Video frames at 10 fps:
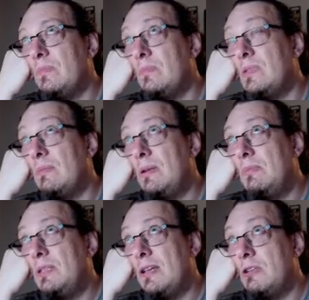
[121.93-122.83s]

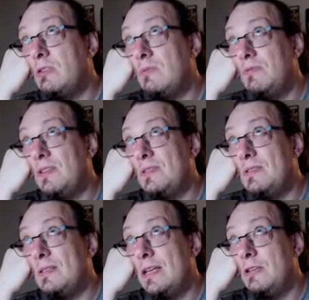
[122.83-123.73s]
limitations with
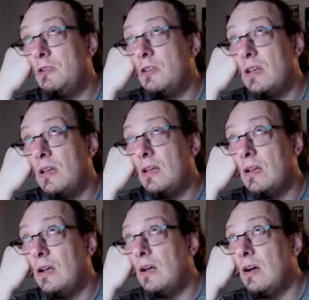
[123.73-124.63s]
SSH.
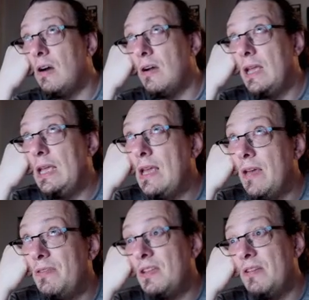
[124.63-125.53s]
I
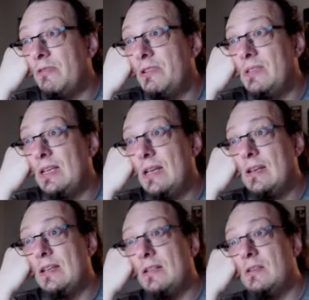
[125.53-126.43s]
haven't ever
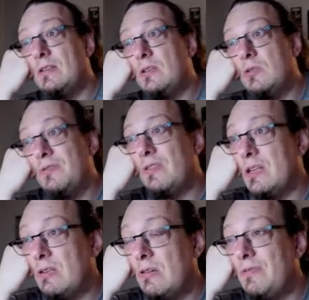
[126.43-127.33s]
seen that
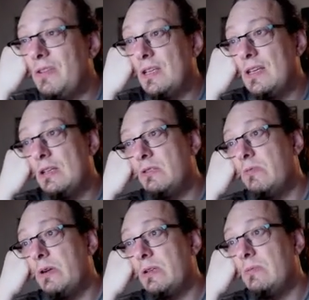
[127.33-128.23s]
two-factor authentication
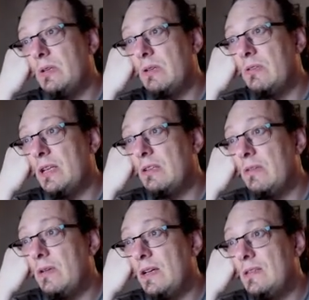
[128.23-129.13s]
works when
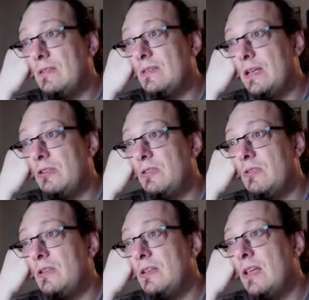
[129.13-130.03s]
connecting via SSH.
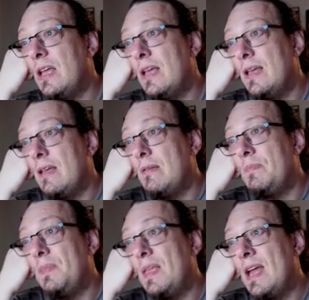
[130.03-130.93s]
So in
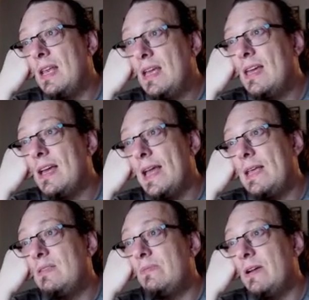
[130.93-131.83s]
any
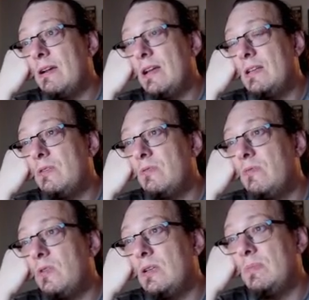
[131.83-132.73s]
case where I don't
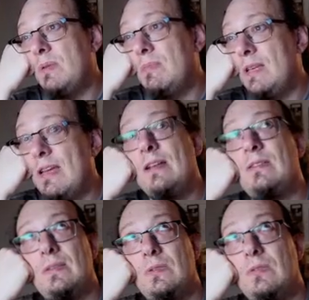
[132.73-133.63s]
want public
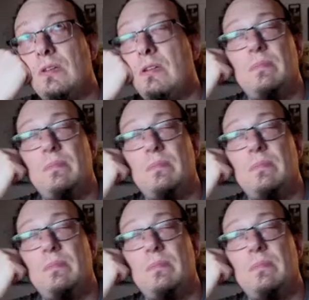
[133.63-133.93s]
access to, or